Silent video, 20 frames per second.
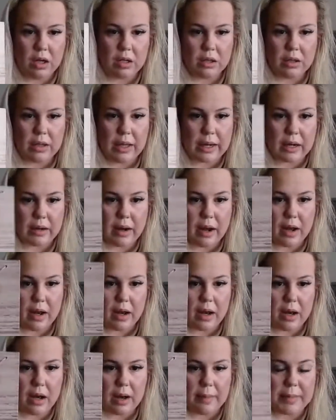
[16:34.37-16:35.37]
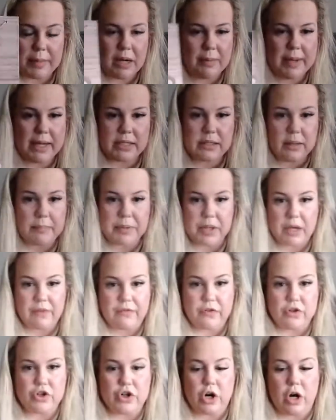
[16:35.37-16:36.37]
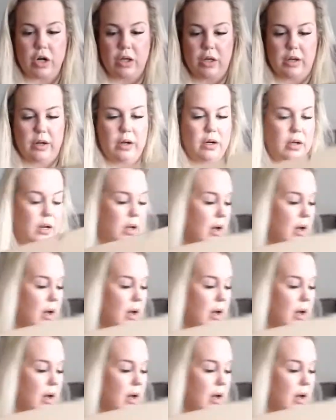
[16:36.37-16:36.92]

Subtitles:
Very. Like, I'm going to make something for Charlotte,